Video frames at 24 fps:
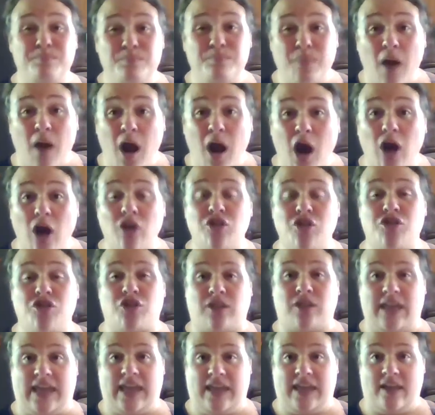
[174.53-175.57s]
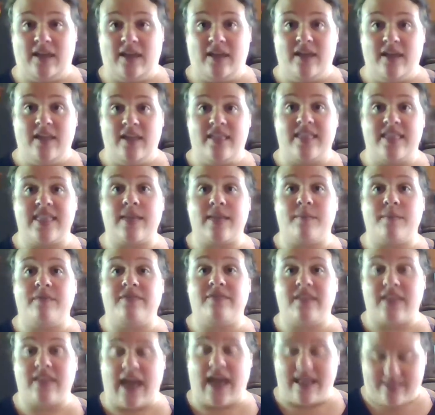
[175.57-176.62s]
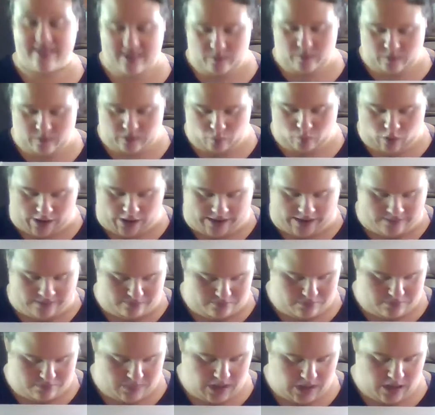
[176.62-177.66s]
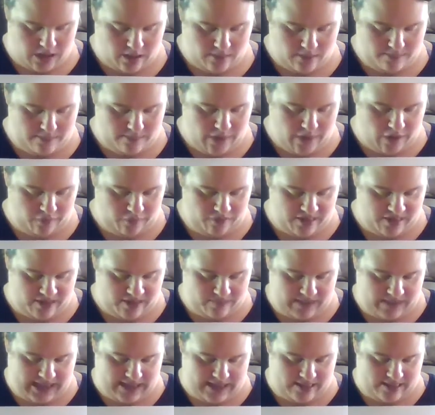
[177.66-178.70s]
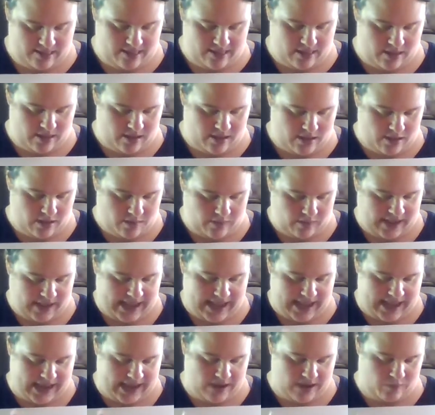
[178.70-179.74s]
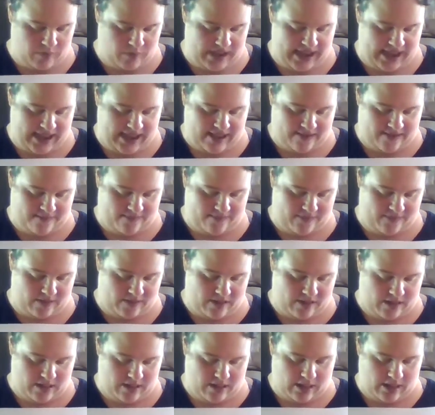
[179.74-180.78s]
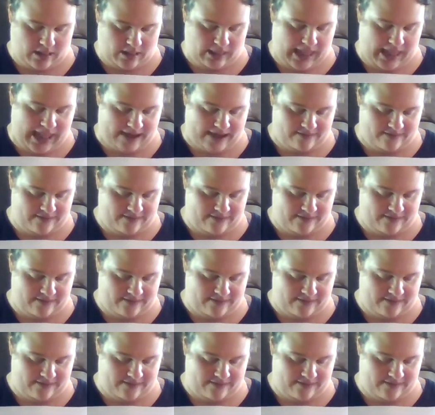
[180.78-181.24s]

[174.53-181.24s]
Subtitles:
partially some of the dots that we want. Most means, okay, we have a lot